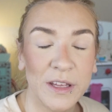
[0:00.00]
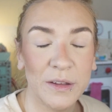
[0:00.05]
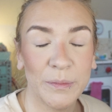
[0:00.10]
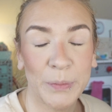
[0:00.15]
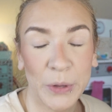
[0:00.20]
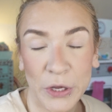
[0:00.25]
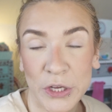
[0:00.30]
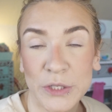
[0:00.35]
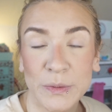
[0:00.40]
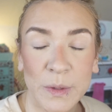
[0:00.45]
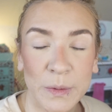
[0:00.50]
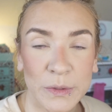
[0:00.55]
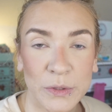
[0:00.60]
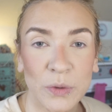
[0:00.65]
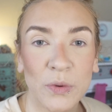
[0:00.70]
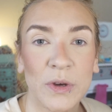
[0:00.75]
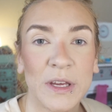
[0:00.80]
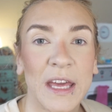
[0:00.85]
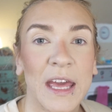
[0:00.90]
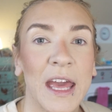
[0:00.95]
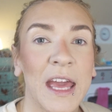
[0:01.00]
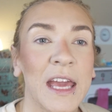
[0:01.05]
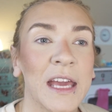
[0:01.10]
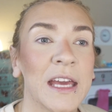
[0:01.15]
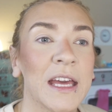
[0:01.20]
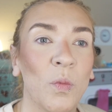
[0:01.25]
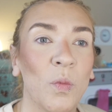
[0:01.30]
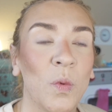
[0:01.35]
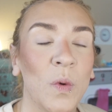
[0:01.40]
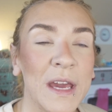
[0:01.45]
because we were
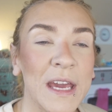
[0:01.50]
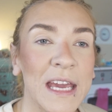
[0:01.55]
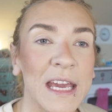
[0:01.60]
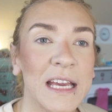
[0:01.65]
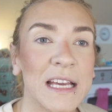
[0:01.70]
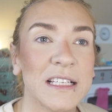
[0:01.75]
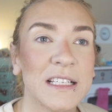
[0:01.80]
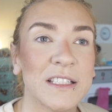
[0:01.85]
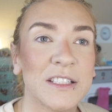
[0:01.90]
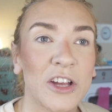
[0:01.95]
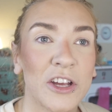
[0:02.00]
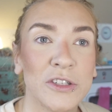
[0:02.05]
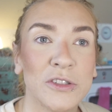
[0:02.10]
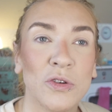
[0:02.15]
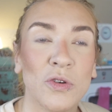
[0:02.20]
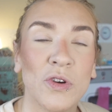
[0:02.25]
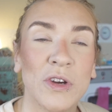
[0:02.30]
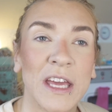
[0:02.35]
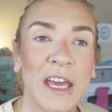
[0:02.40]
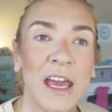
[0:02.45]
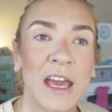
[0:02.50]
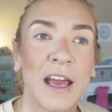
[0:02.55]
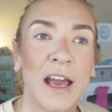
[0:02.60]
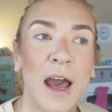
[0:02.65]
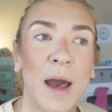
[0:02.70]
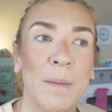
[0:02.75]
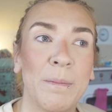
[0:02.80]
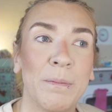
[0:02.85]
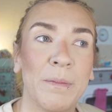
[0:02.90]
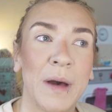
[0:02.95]
talking, we started talking
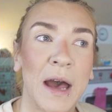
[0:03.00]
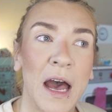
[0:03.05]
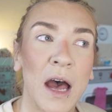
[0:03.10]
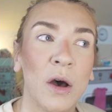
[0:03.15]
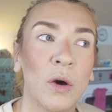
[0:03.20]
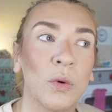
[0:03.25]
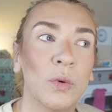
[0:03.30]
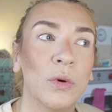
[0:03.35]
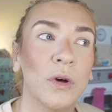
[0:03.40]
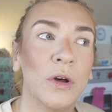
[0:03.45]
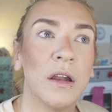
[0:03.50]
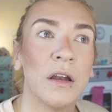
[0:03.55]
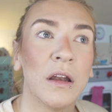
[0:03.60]
about,